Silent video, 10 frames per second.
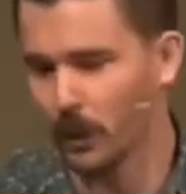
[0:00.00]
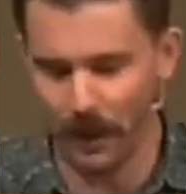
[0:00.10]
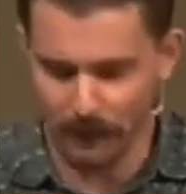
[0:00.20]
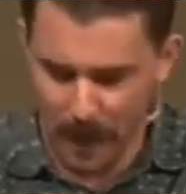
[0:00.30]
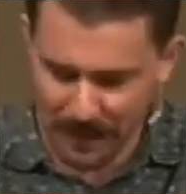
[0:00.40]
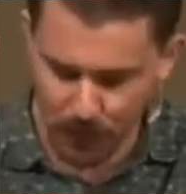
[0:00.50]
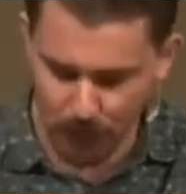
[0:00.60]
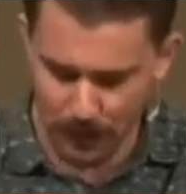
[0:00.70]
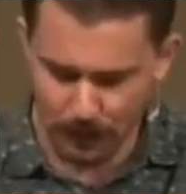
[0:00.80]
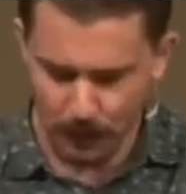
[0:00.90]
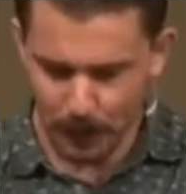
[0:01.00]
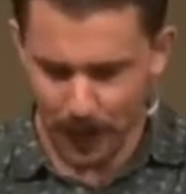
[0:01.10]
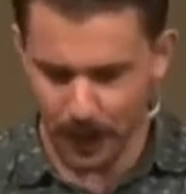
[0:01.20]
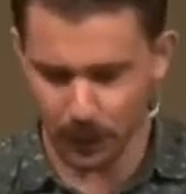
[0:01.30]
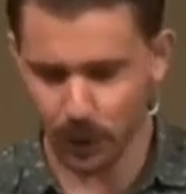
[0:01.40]
So we have Matthew and
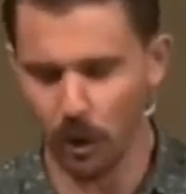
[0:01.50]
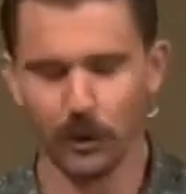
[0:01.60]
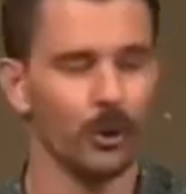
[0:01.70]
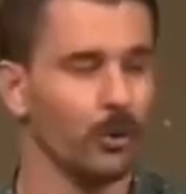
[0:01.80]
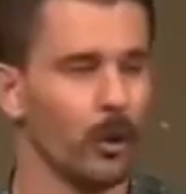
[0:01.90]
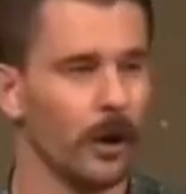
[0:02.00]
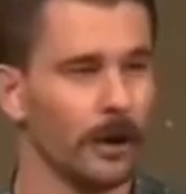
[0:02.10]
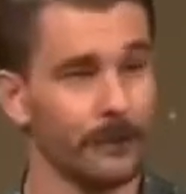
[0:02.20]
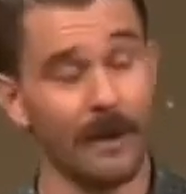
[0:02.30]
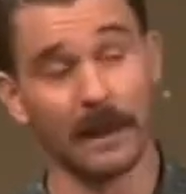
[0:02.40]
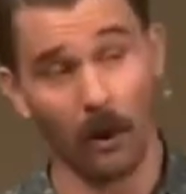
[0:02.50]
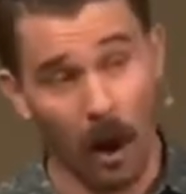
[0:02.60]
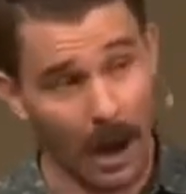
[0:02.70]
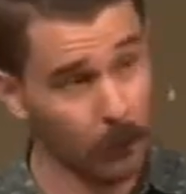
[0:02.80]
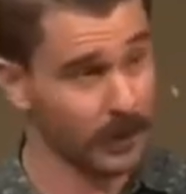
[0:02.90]
uh, John, who were in fact
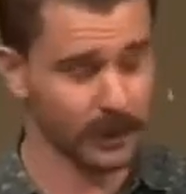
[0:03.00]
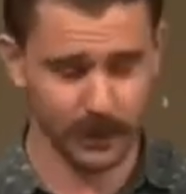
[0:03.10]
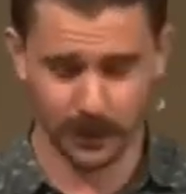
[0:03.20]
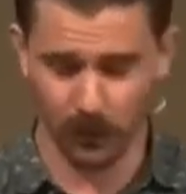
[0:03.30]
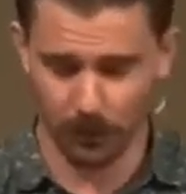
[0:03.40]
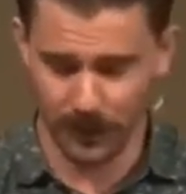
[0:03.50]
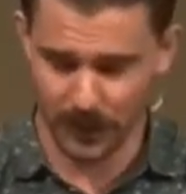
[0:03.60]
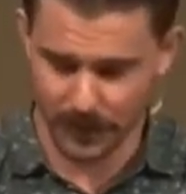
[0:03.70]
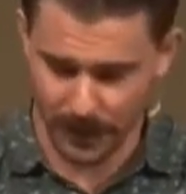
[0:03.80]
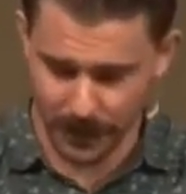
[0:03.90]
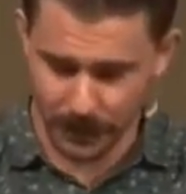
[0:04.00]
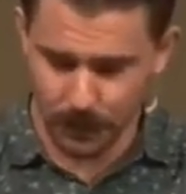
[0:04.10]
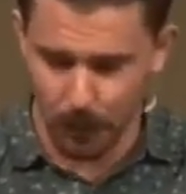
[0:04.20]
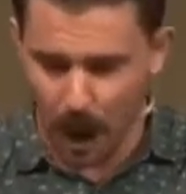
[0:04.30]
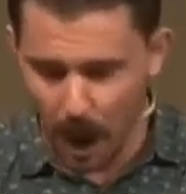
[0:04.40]
eyewitnesses of these
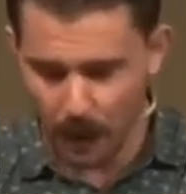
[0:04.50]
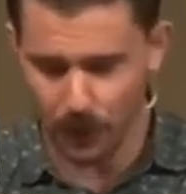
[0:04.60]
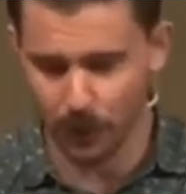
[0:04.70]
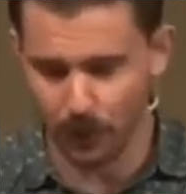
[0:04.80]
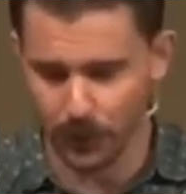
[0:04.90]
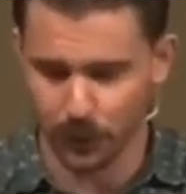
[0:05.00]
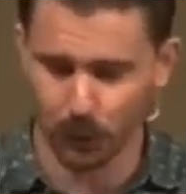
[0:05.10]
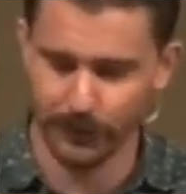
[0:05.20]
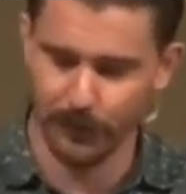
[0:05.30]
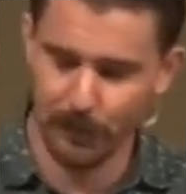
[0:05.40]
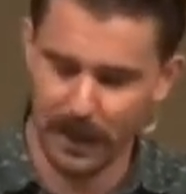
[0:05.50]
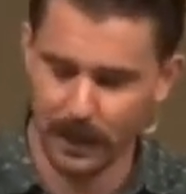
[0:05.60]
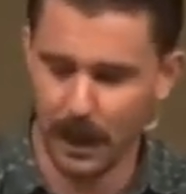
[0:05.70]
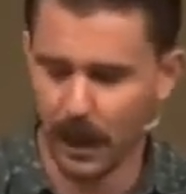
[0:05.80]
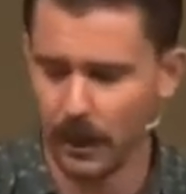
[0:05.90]
things, Mark, who got the story from
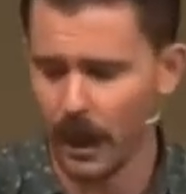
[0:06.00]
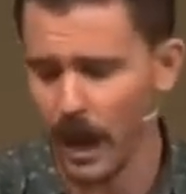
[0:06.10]
Peter, uh,